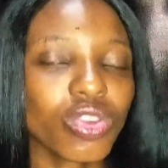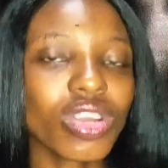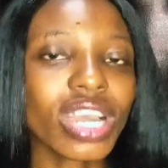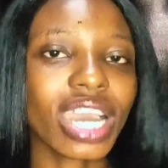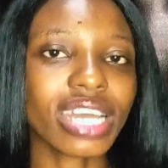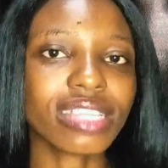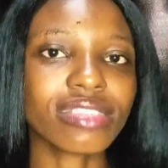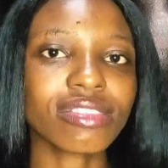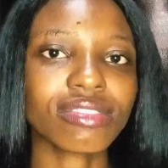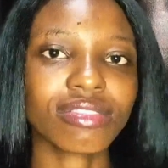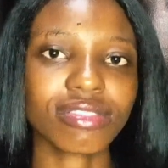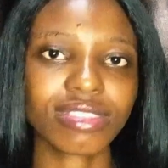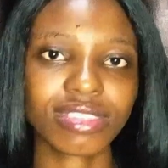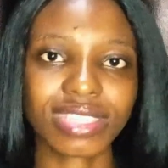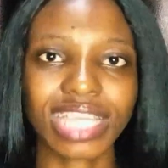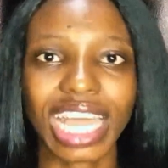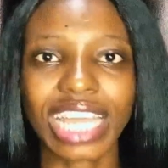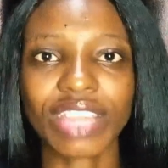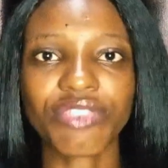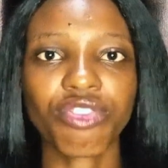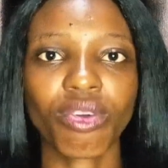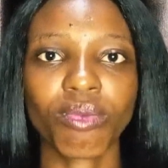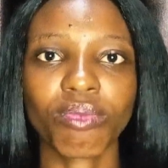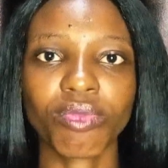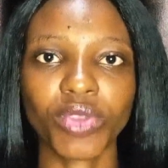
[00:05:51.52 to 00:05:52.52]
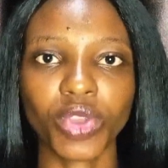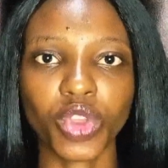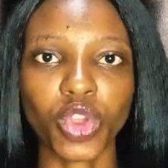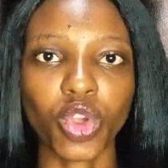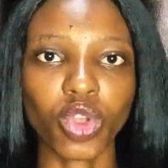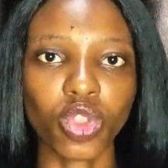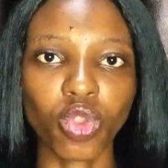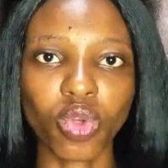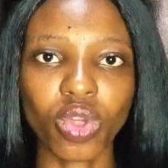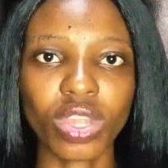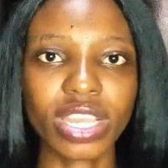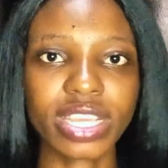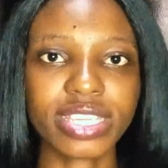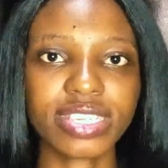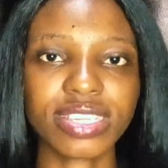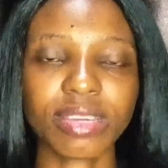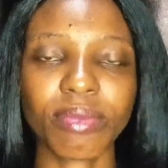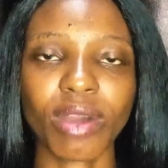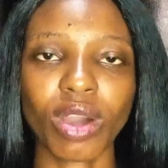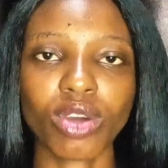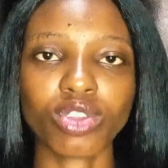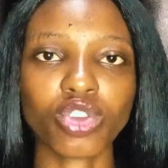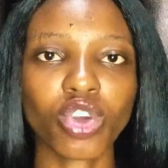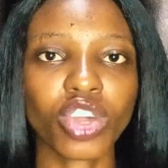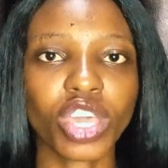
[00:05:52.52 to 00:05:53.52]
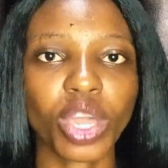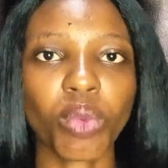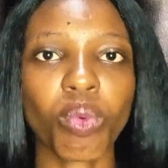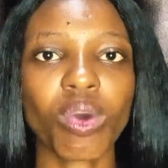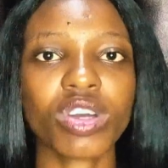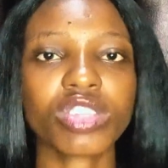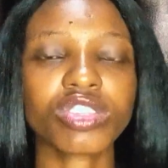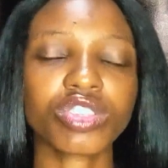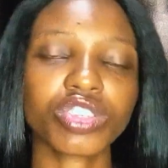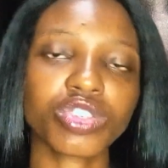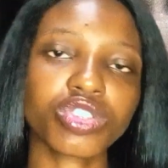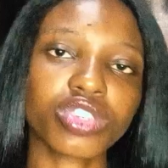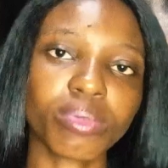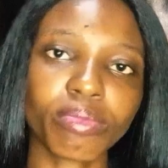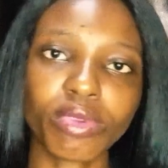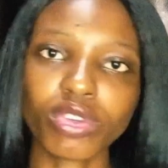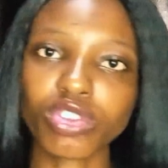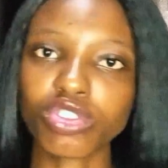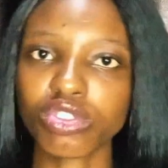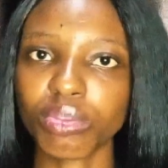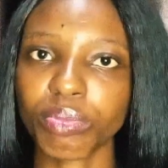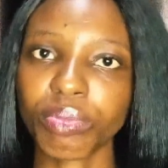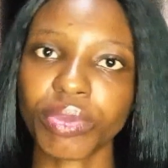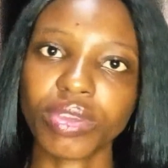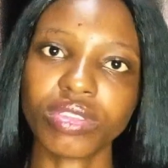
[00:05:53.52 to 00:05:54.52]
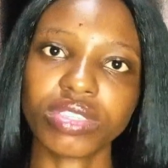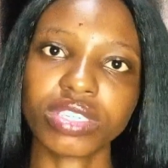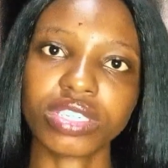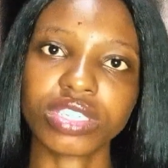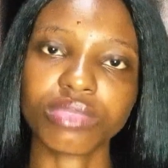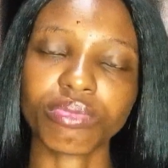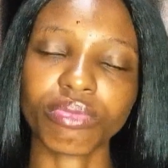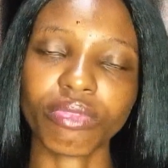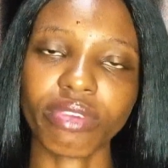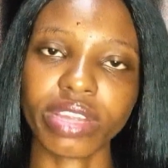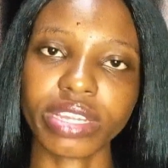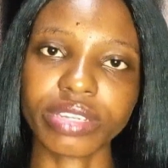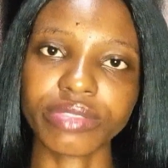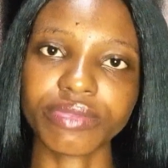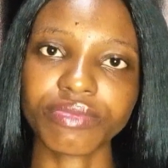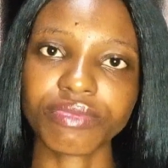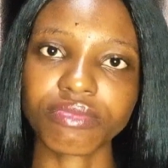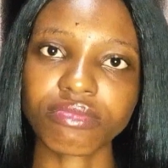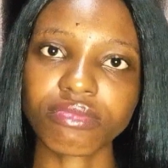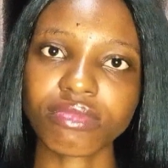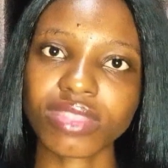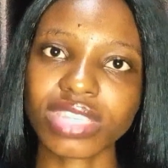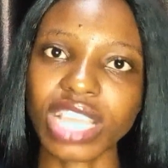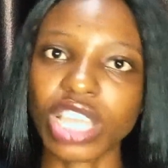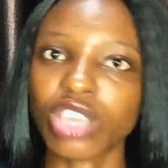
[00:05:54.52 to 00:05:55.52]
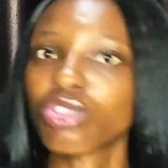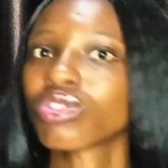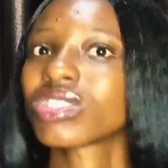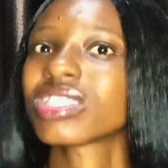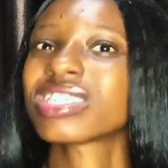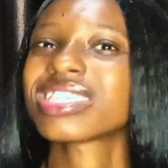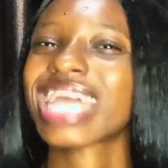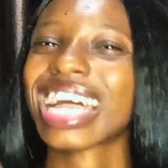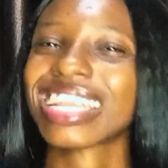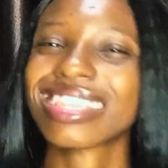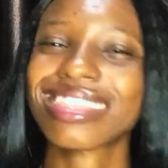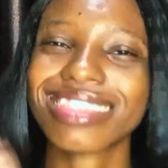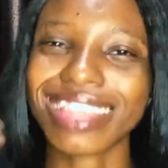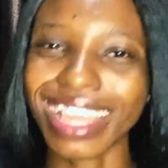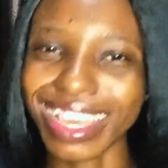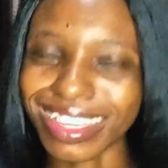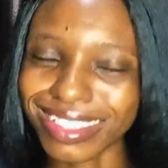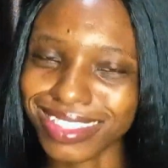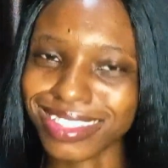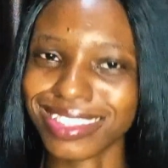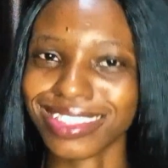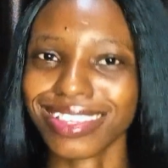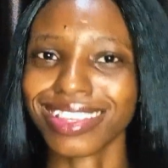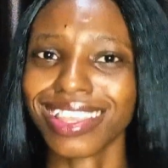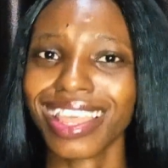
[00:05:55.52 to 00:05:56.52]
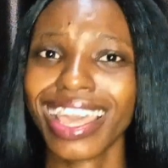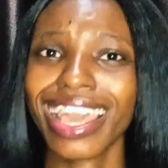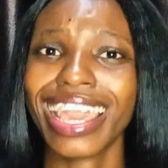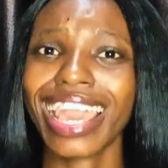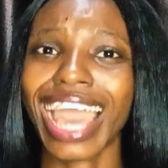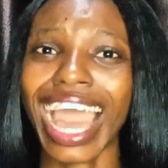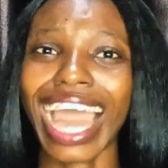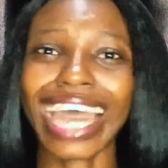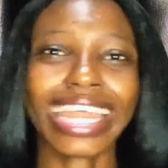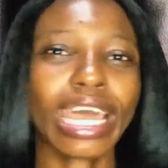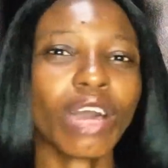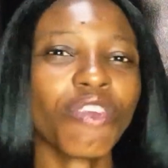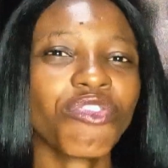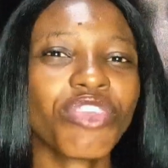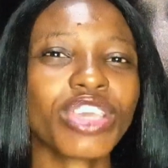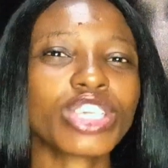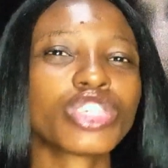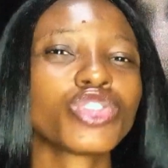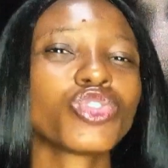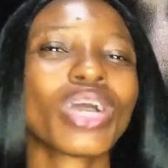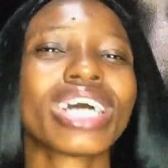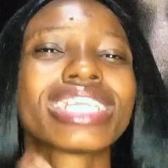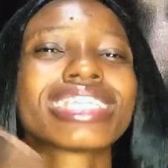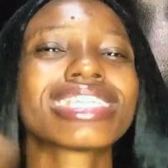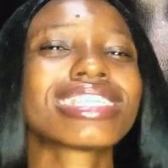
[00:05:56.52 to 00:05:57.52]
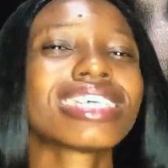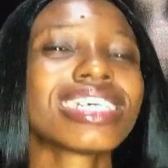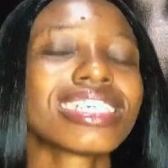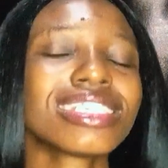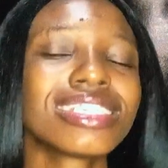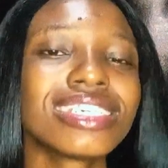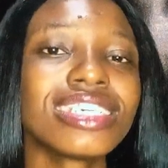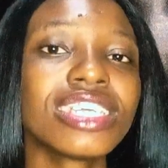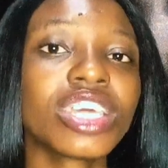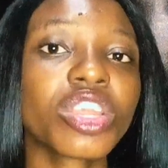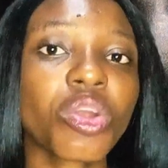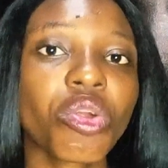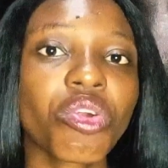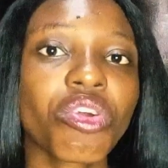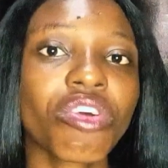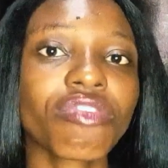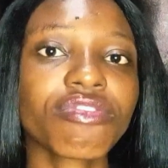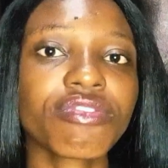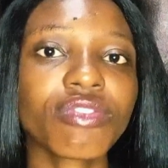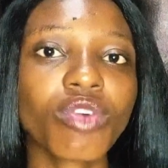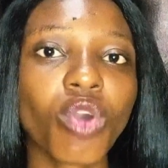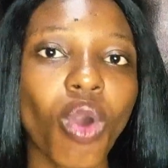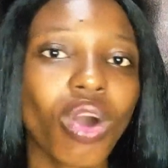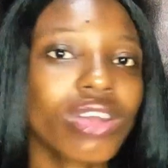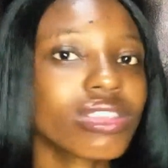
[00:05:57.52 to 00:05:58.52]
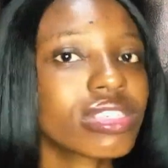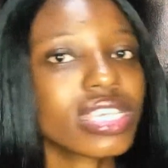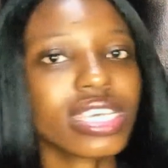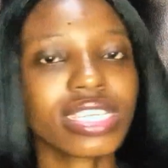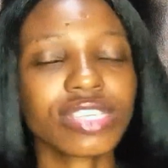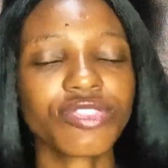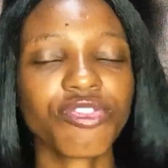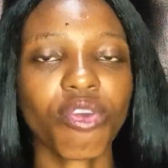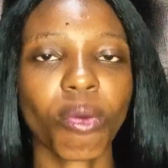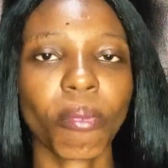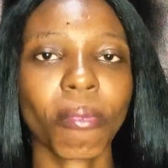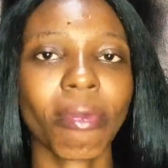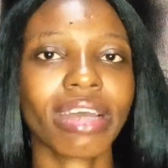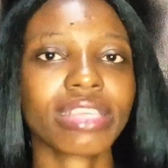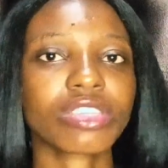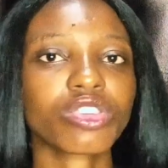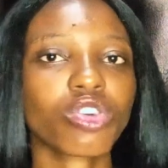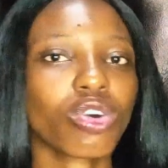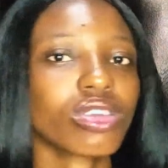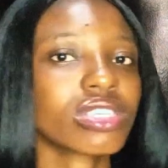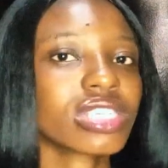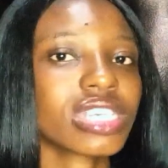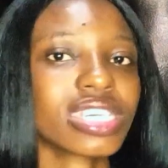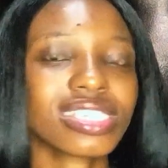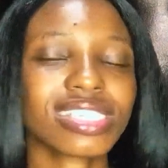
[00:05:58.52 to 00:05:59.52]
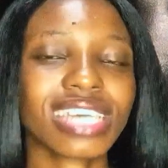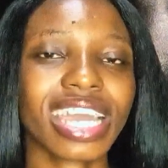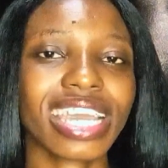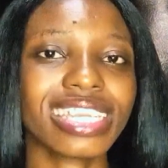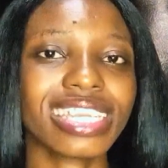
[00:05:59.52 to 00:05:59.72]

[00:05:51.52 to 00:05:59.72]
you can start from your knowledge about, okay, what is supposed to be on this brand. Then you start testing. At that phase, you are testing a lot of content formats, content